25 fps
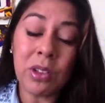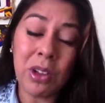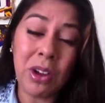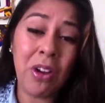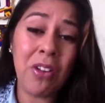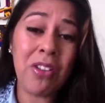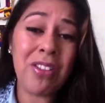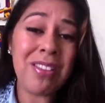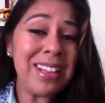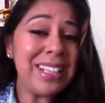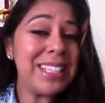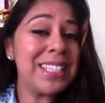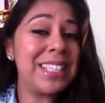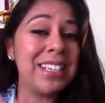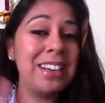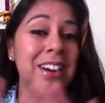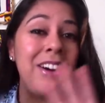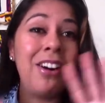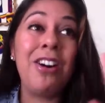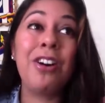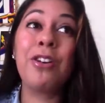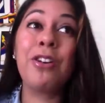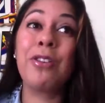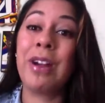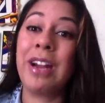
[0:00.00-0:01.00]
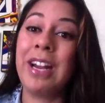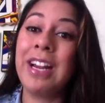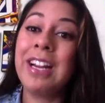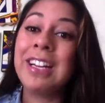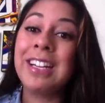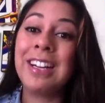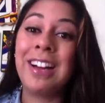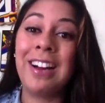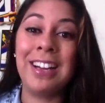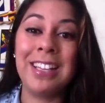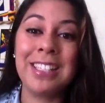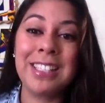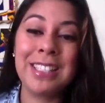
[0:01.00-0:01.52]
Although that's all great
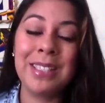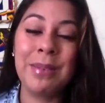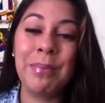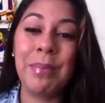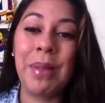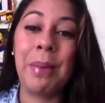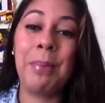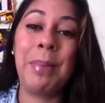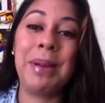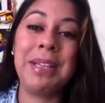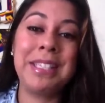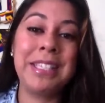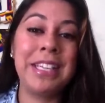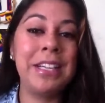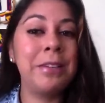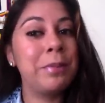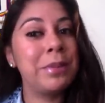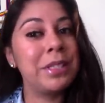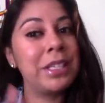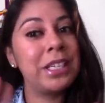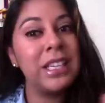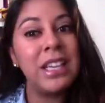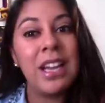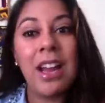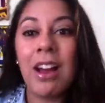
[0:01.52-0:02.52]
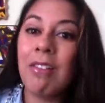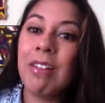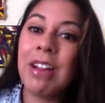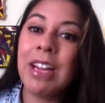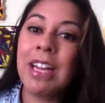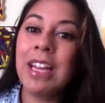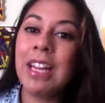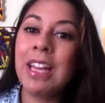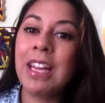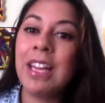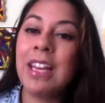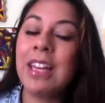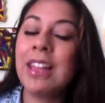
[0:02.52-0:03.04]
and awesome that my skin was
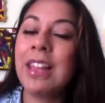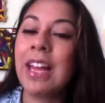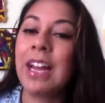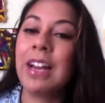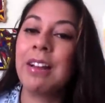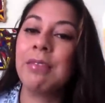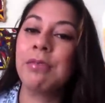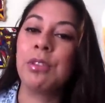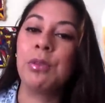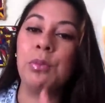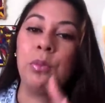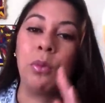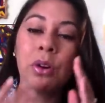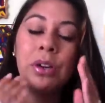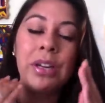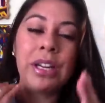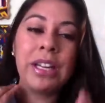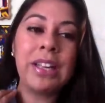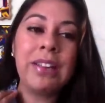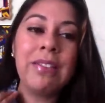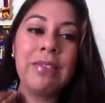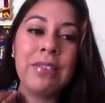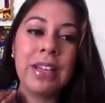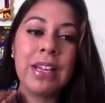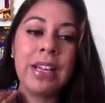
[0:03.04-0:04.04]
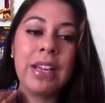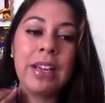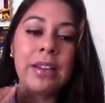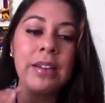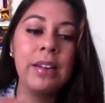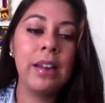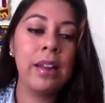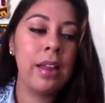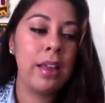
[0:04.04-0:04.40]
glowy, that it was more even,